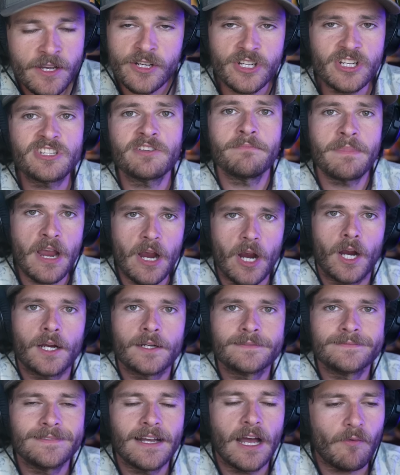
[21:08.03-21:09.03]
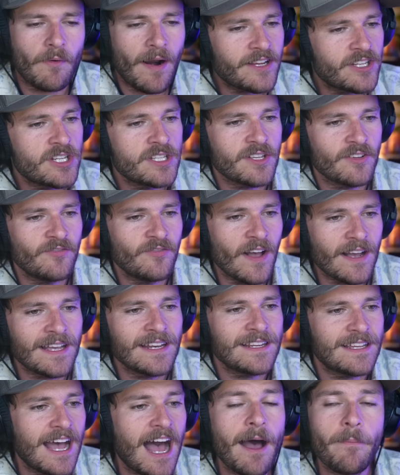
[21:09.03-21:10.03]
She's a mirror, all right? She's a
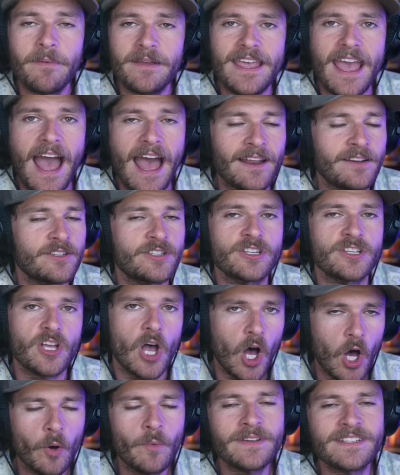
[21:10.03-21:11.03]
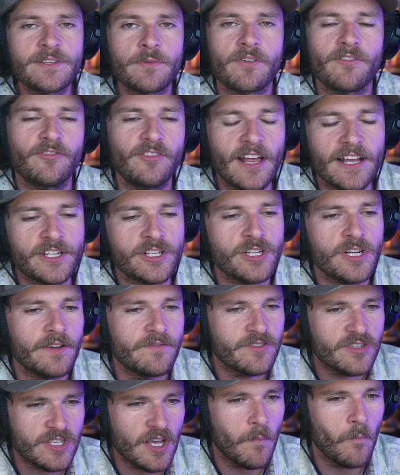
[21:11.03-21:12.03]
fucking copycat. She's always a reflection
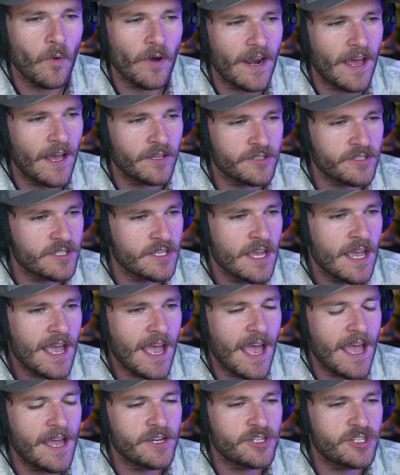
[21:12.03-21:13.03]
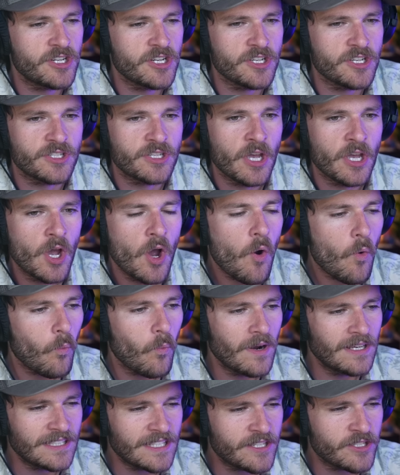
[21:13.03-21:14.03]
of someone else and she's
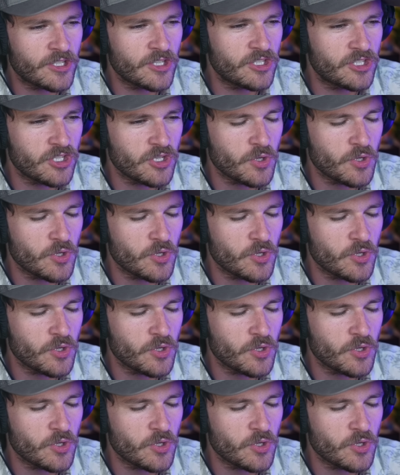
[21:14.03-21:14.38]
willing to